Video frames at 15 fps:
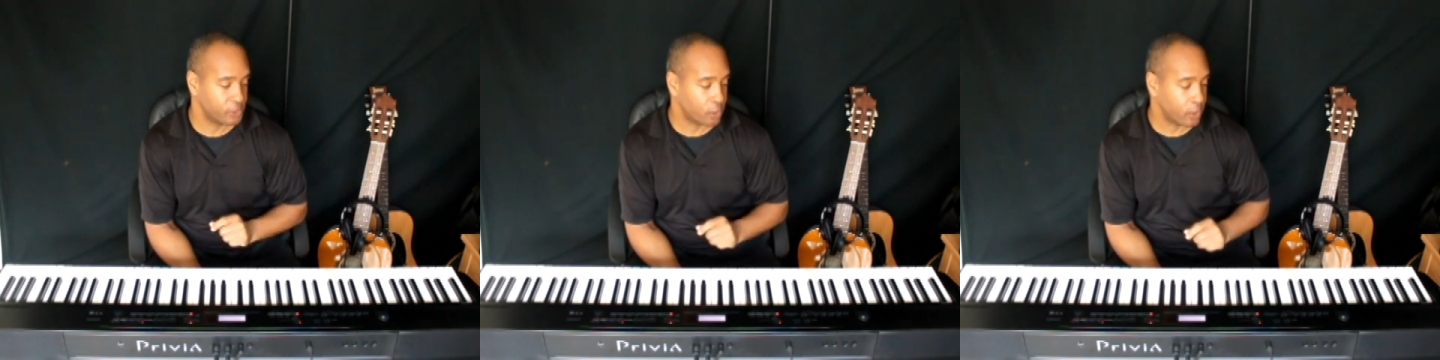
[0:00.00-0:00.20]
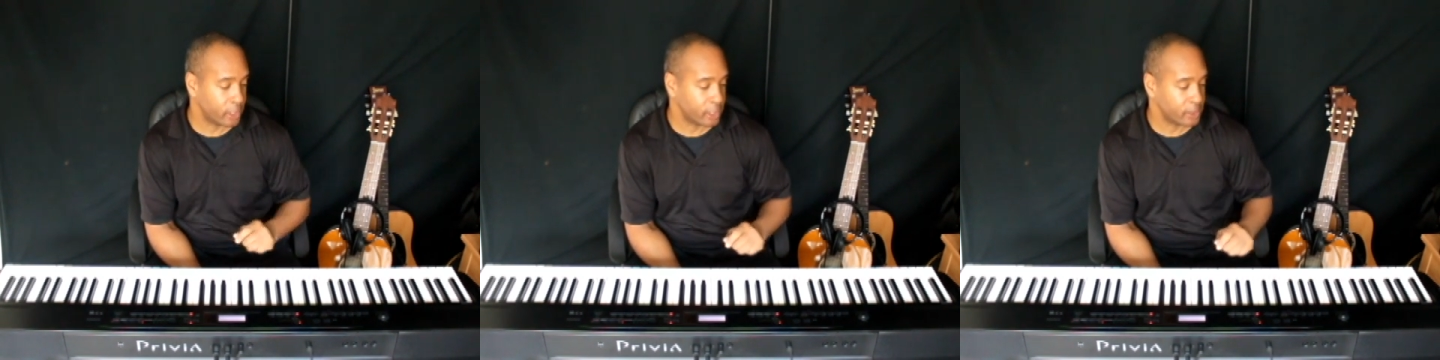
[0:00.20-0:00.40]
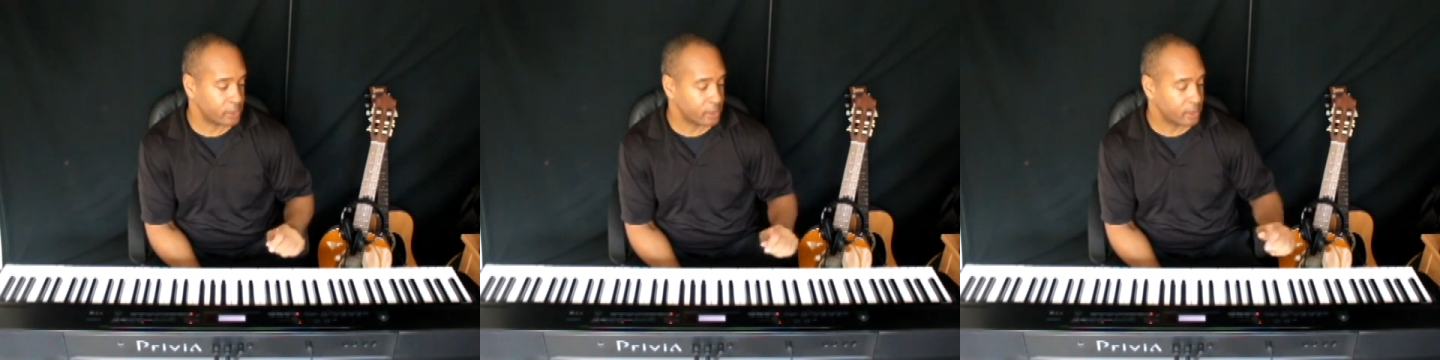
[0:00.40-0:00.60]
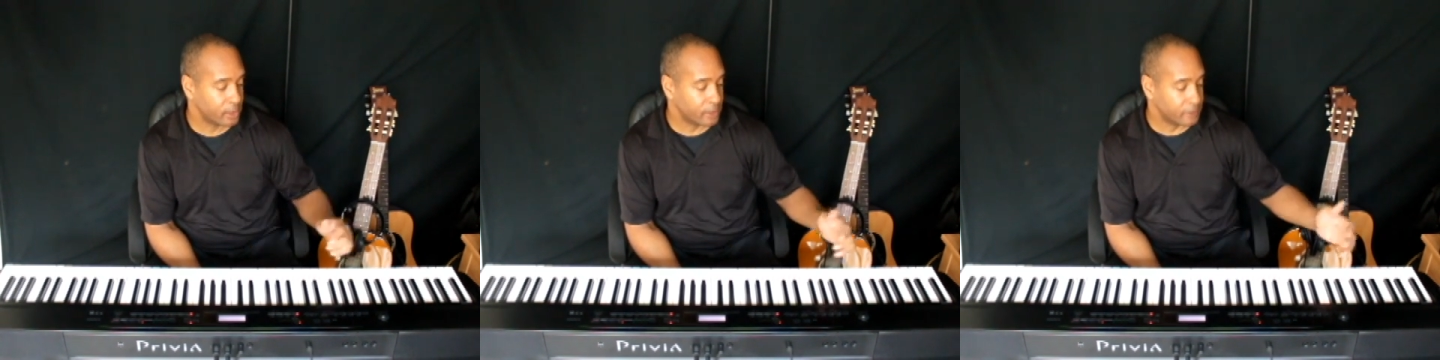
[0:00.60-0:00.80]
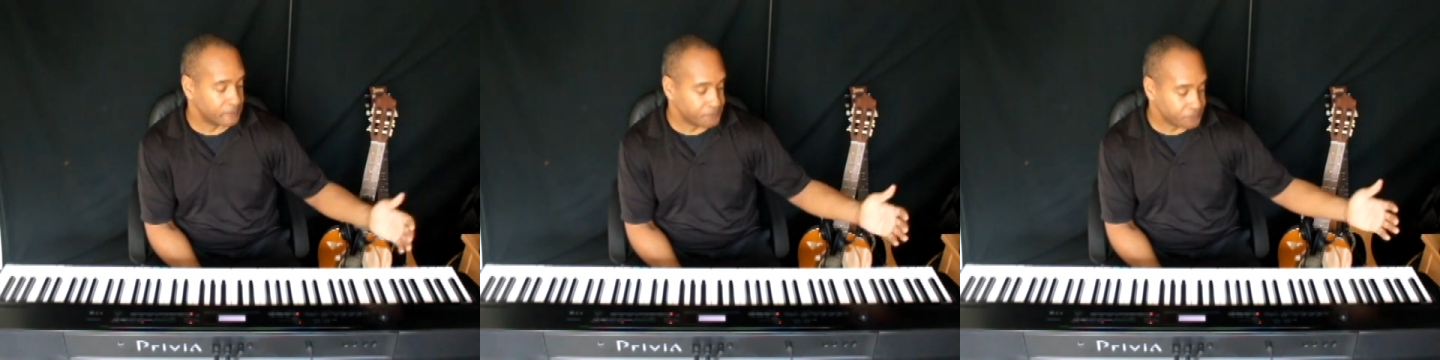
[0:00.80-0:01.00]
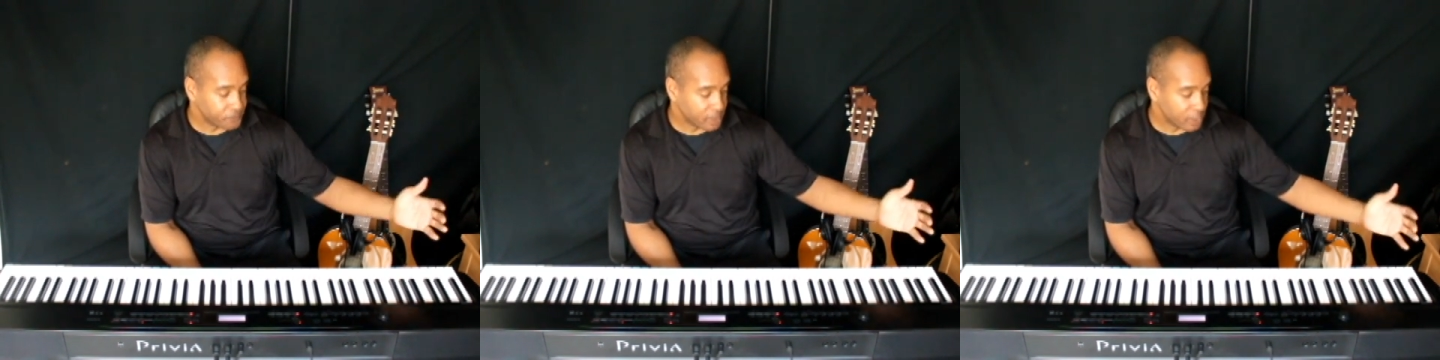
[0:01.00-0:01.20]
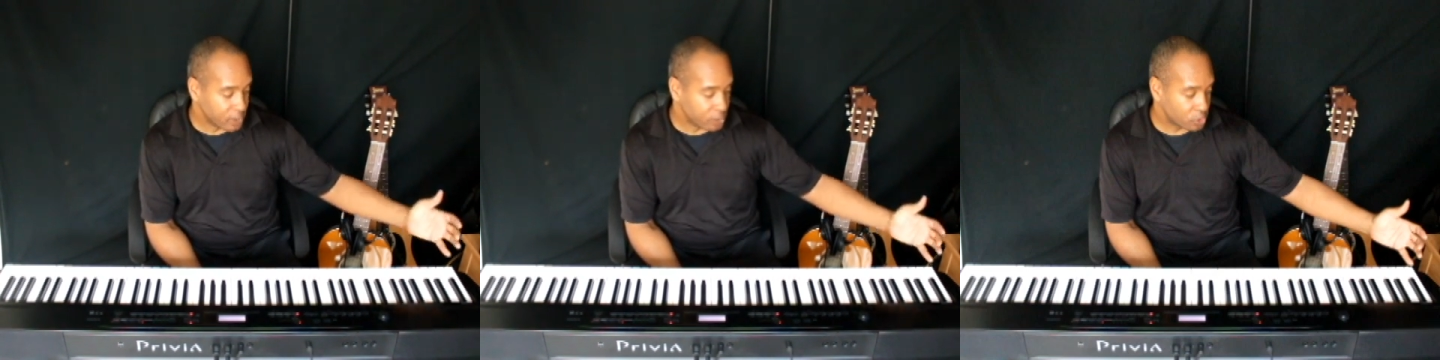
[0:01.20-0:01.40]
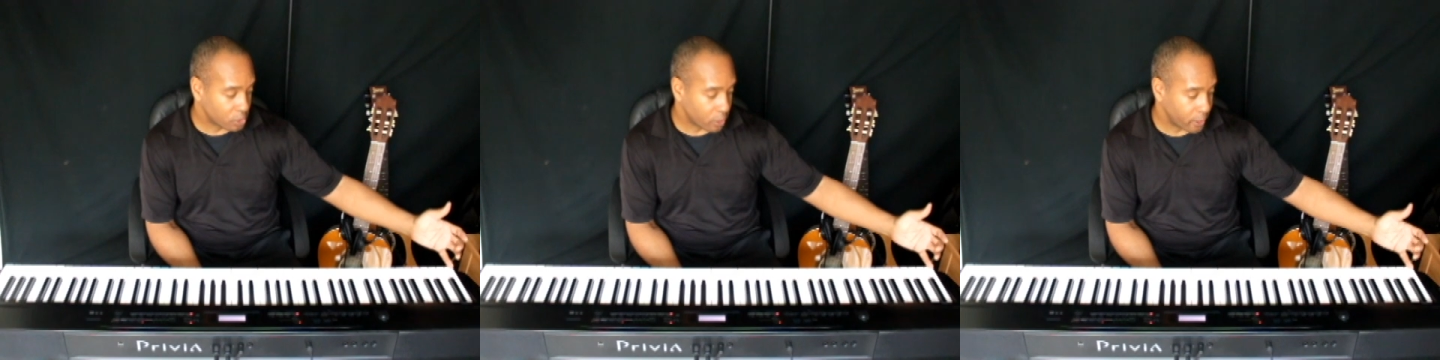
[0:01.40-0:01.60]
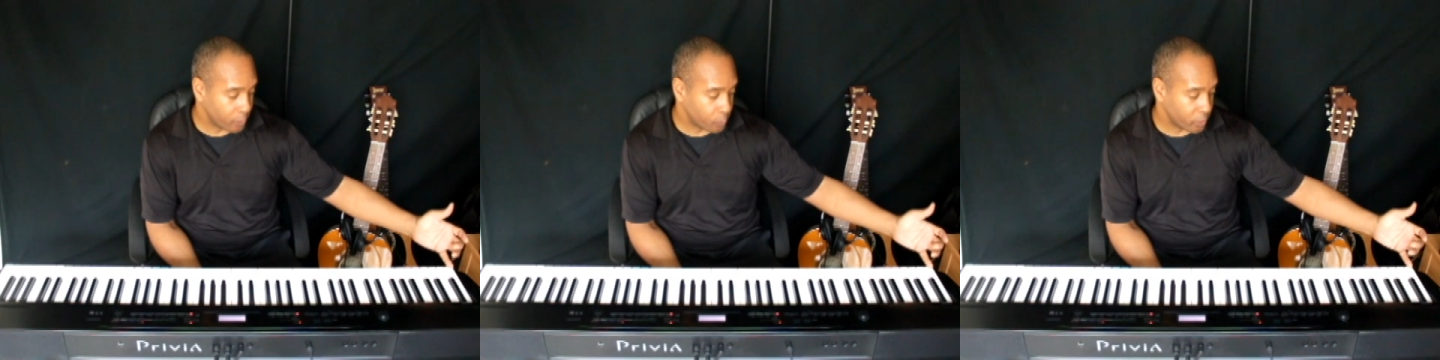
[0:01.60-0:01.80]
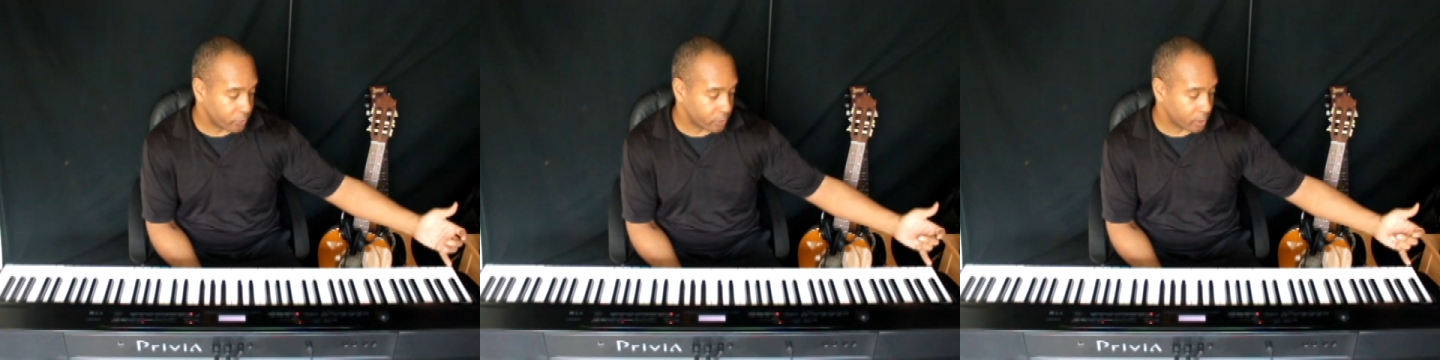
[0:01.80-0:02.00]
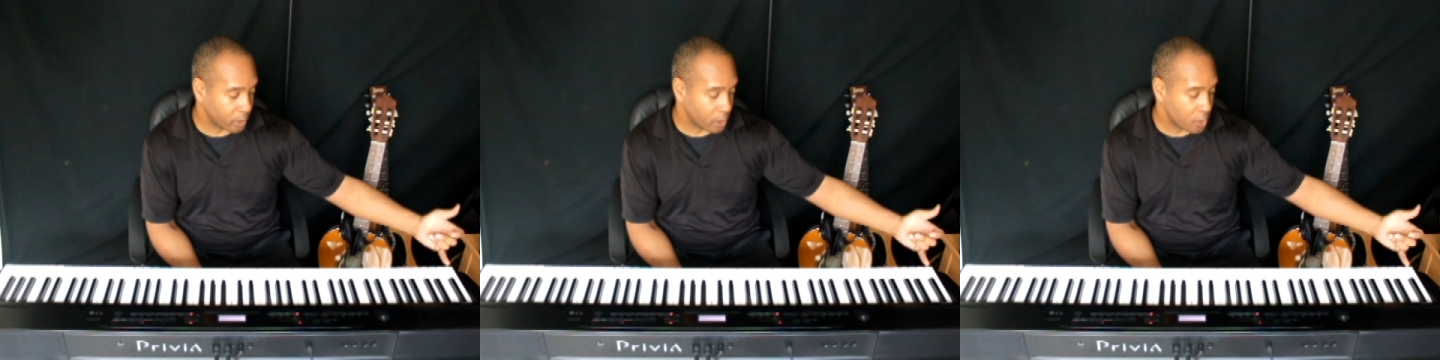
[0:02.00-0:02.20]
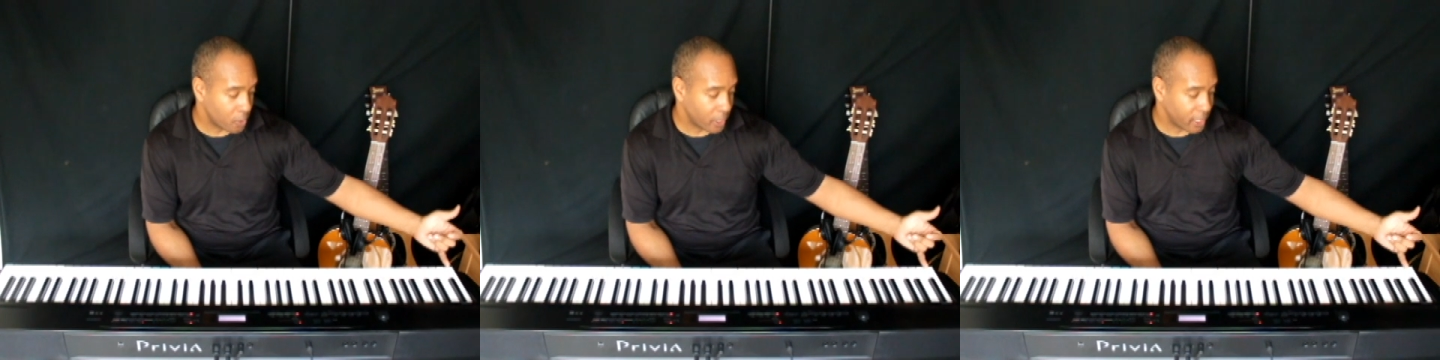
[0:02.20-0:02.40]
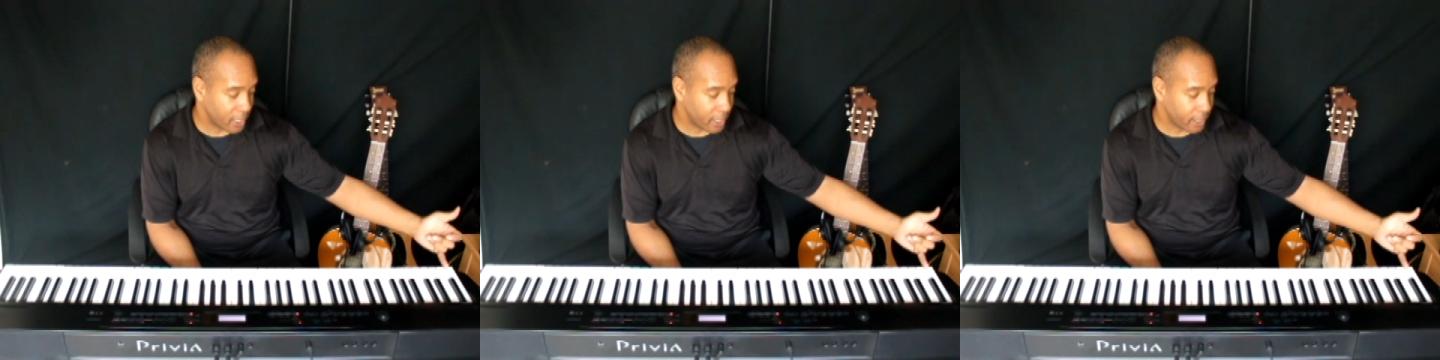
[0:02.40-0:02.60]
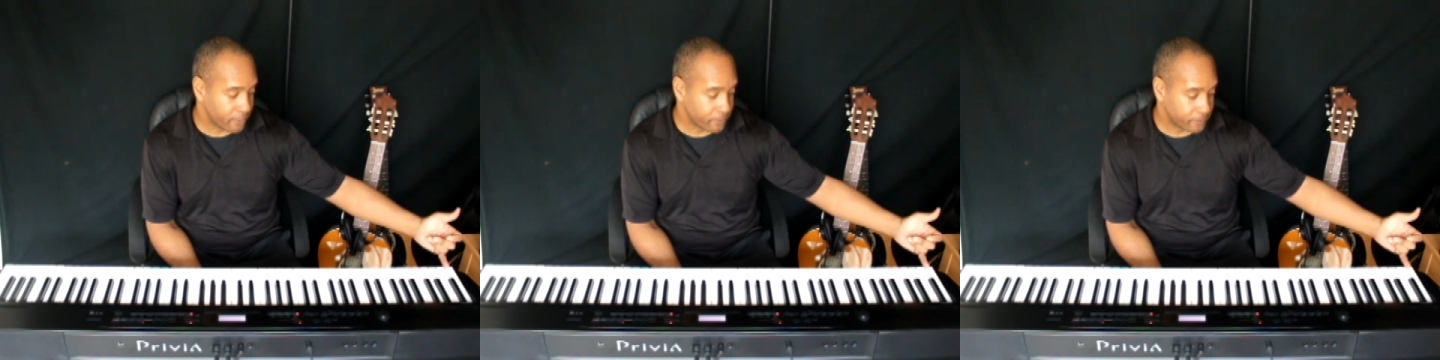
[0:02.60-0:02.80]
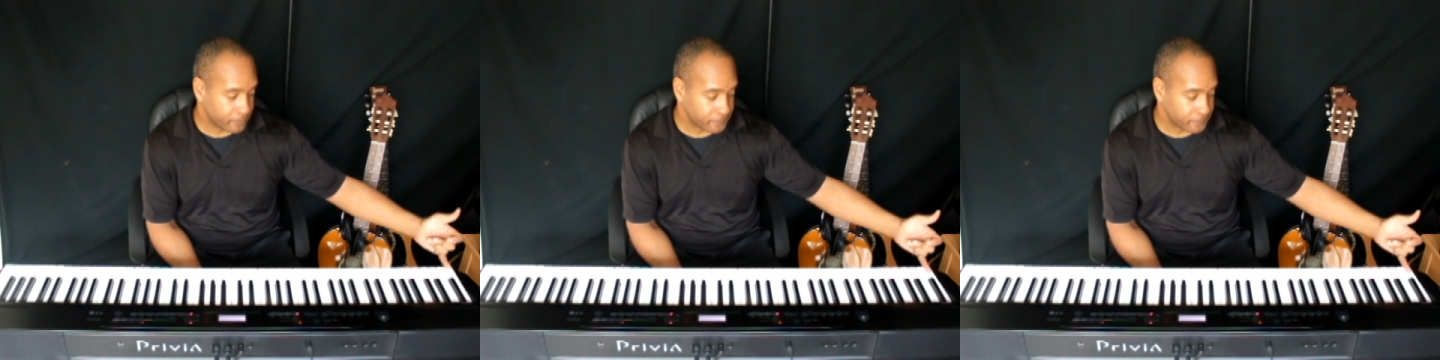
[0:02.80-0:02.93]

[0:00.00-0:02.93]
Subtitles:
on it, starting with the low A